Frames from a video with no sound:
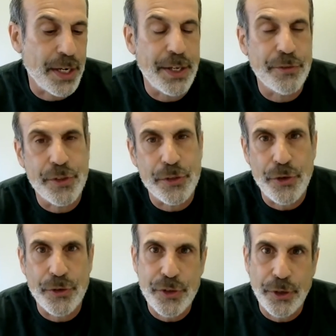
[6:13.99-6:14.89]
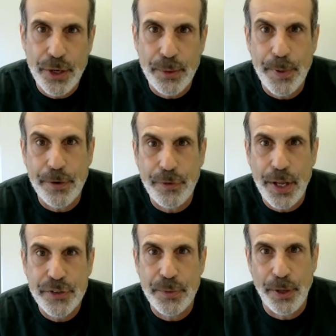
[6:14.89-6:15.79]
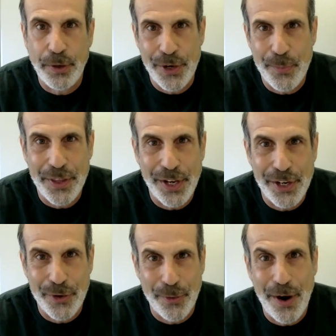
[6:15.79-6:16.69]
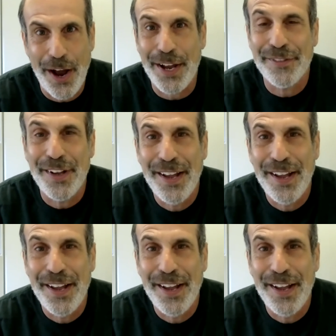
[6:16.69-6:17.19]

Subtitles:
That gives the students a little bit of flexibility when they can arrive.